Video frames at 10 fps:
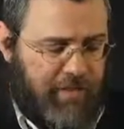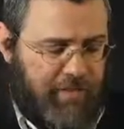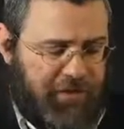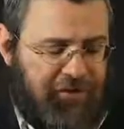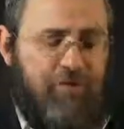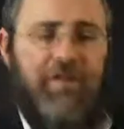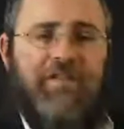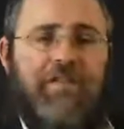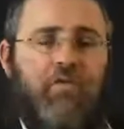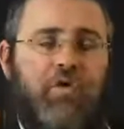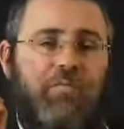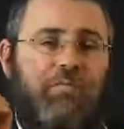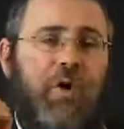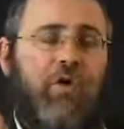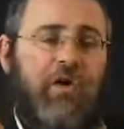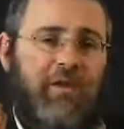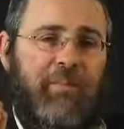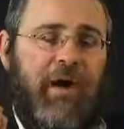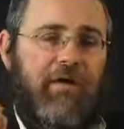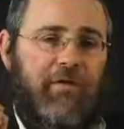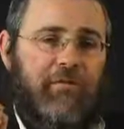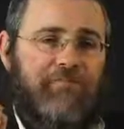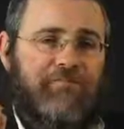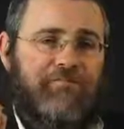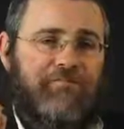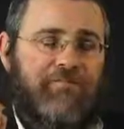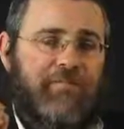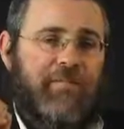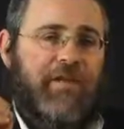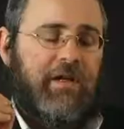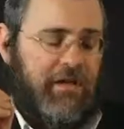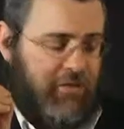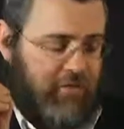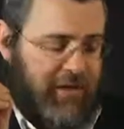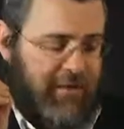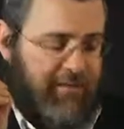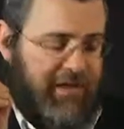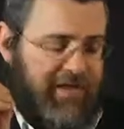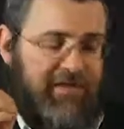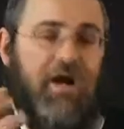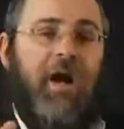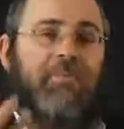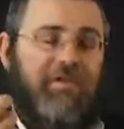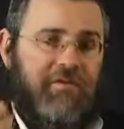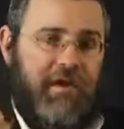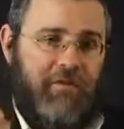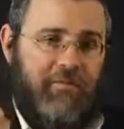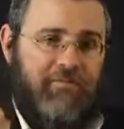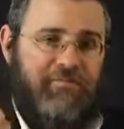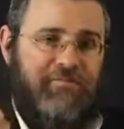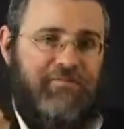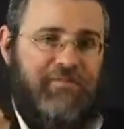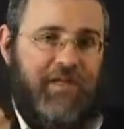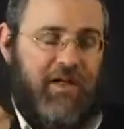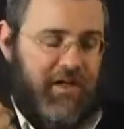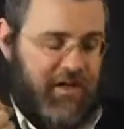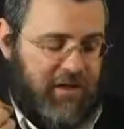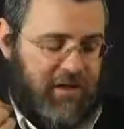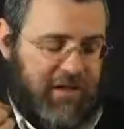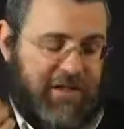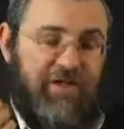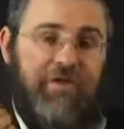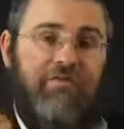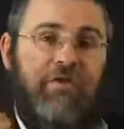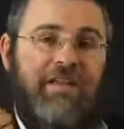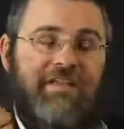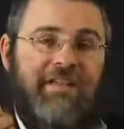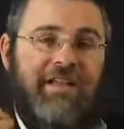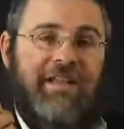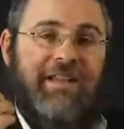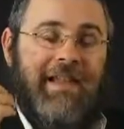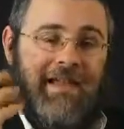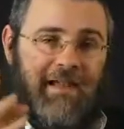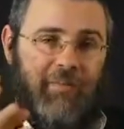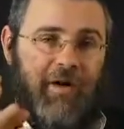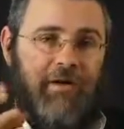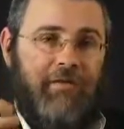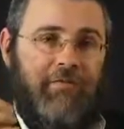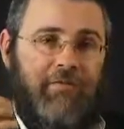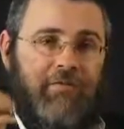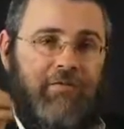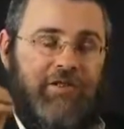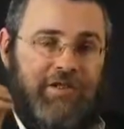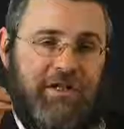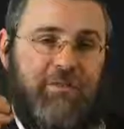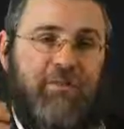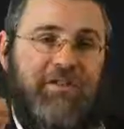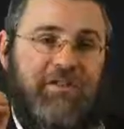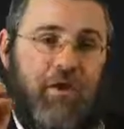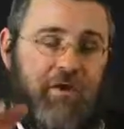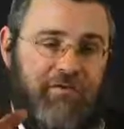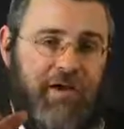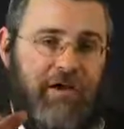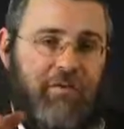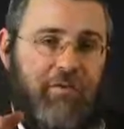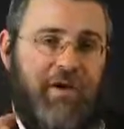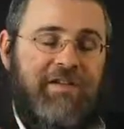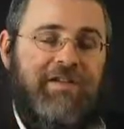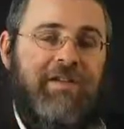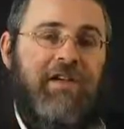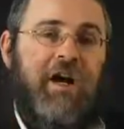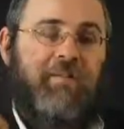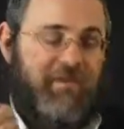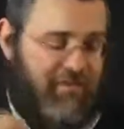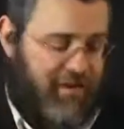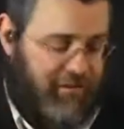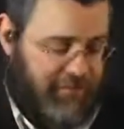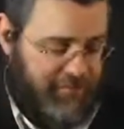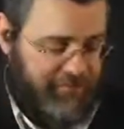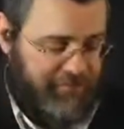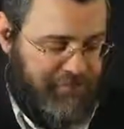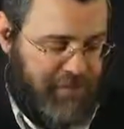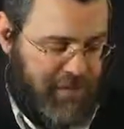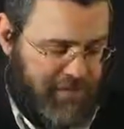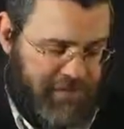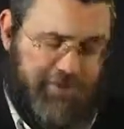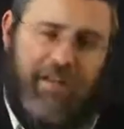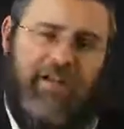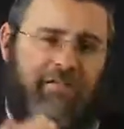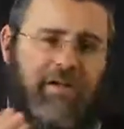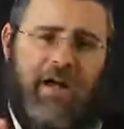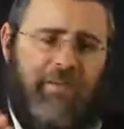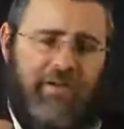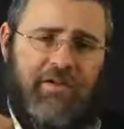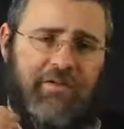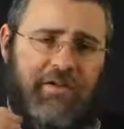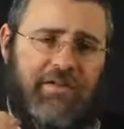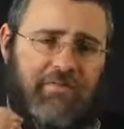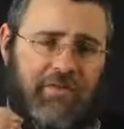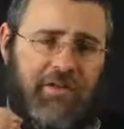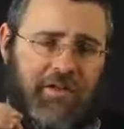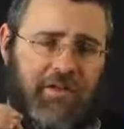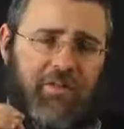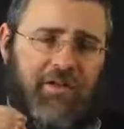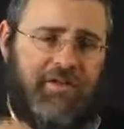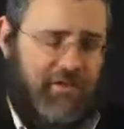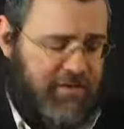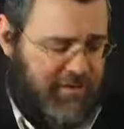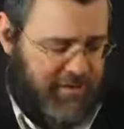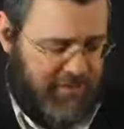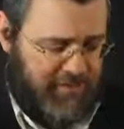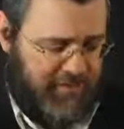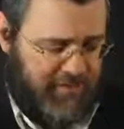But the truth is that the word Bo el Paro really means come to Pharaoh. It should have really said Lech el Paro, which in Hebrew means go to Pharaoh. Why does it say come to Pharaoh? So there's many different commentaries, but let's read a little bit what the Zohar says.